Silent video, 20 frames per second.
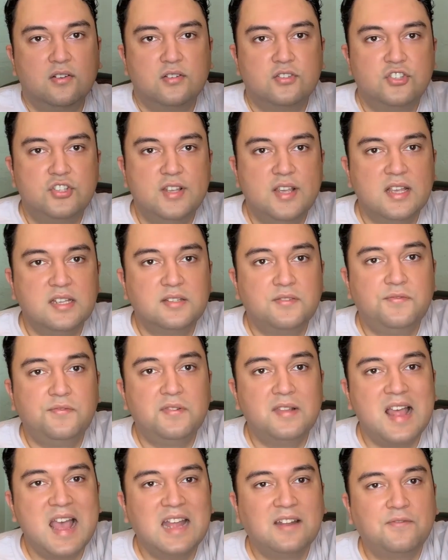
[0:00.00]
She has
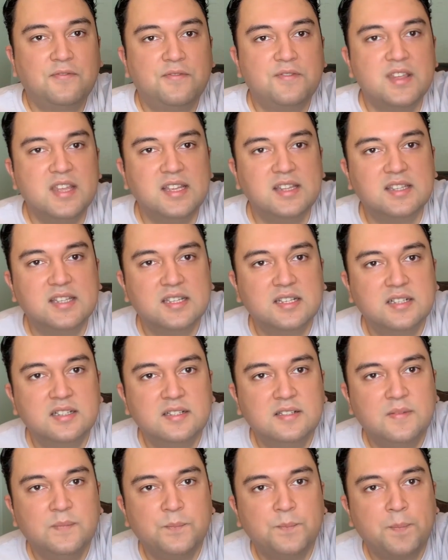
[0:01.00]
flat feet,
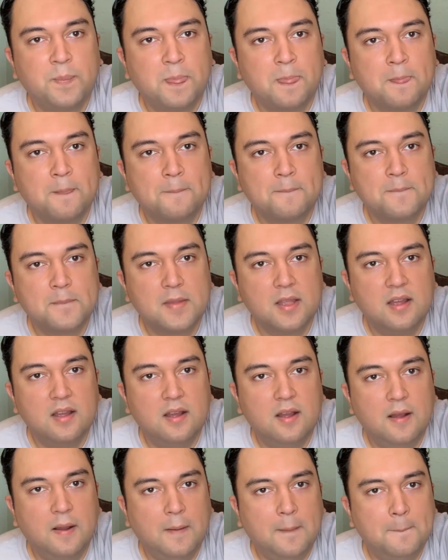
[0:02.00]

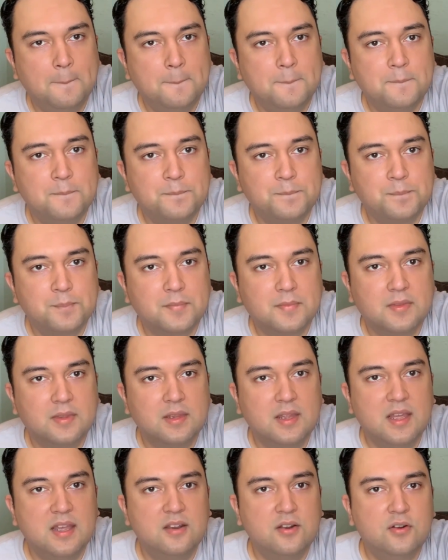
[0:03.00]
and
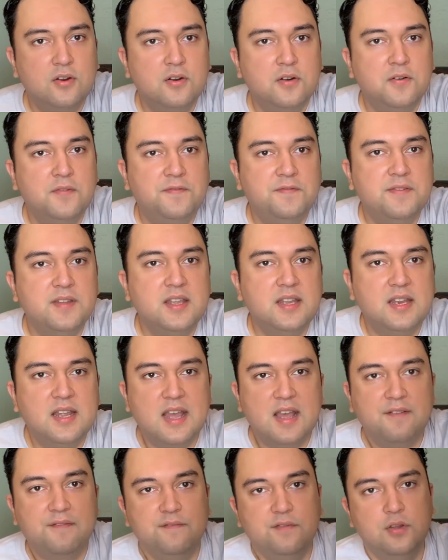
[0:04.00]
her feet
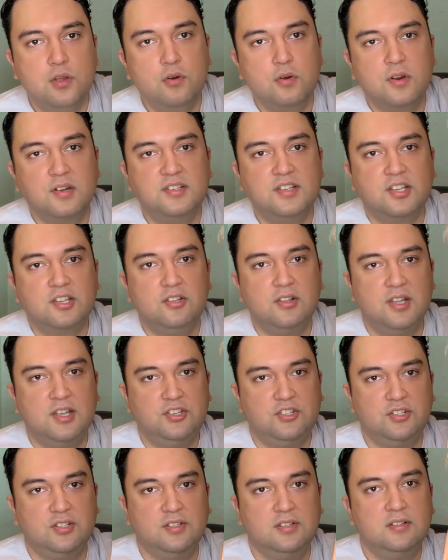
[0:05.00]
have no
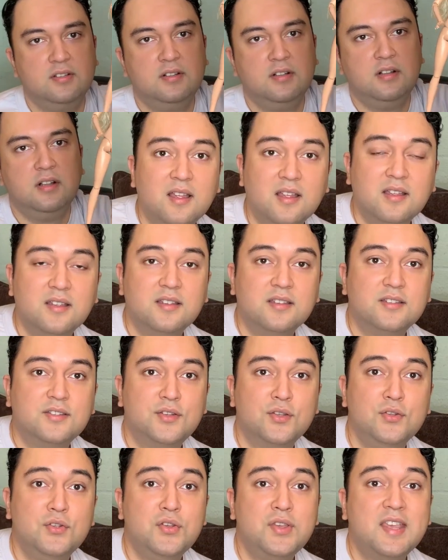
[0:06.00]
articulation.
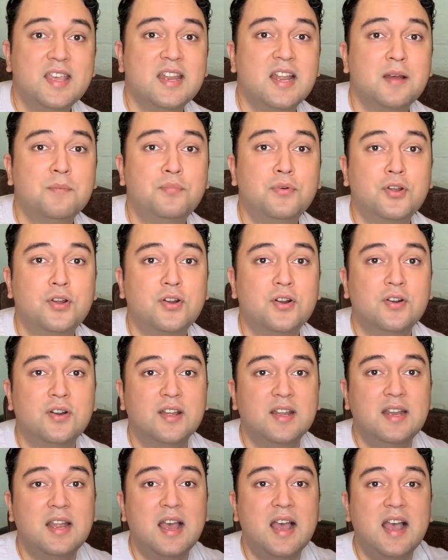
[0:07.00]
So you cannot put her
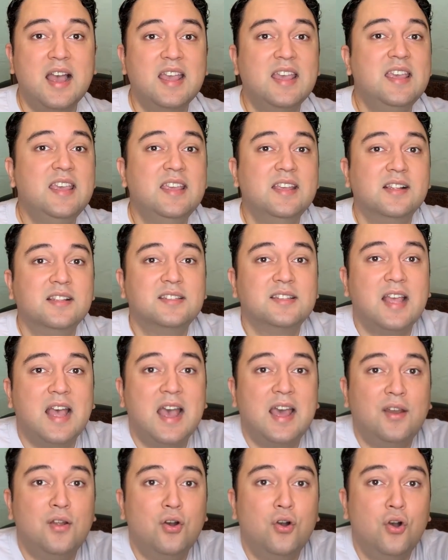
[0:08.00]
in high heels
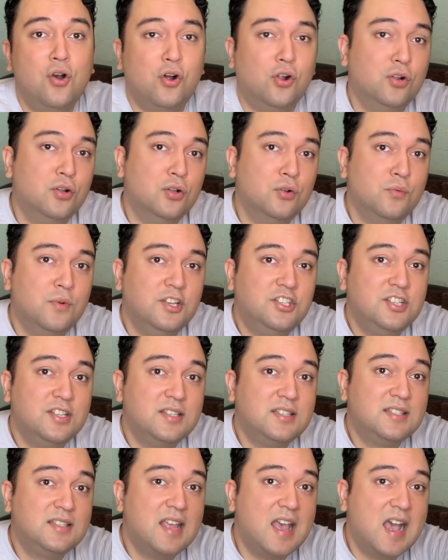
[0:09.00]
at all, which is
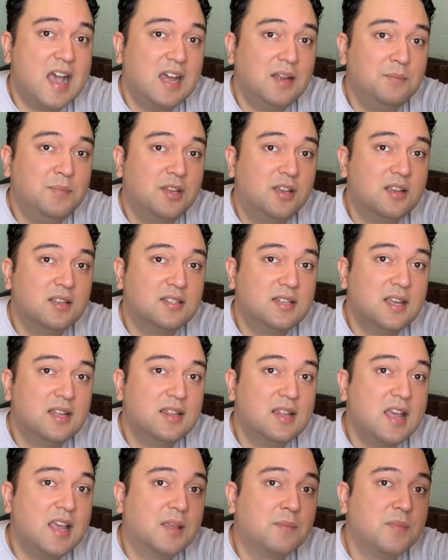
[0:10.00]
sad because I
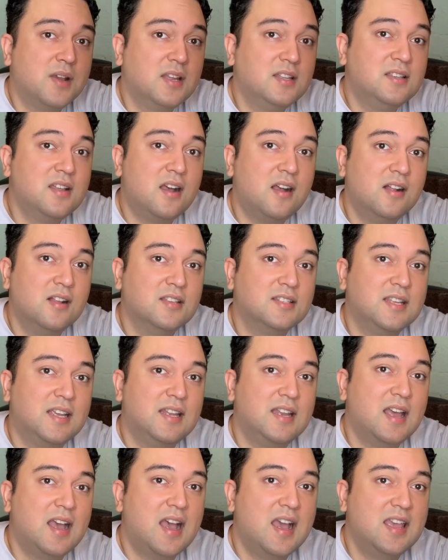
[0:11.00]
like my dolls
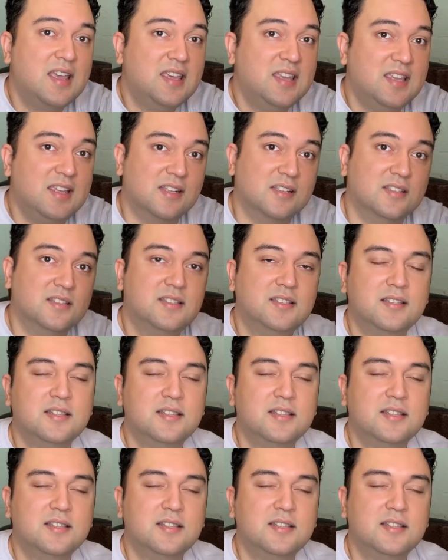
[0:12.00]
in high heels.